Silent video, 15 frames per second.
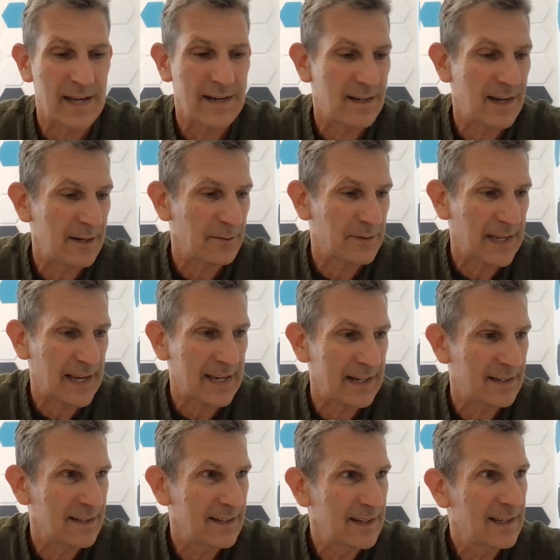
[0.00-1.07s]
I don't think I
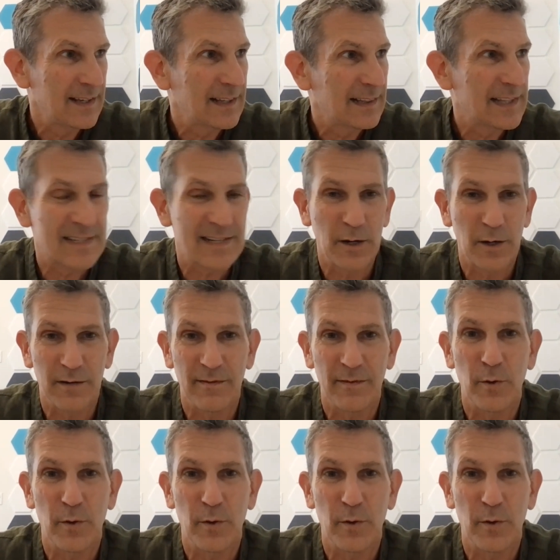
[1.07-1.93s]
can listen to her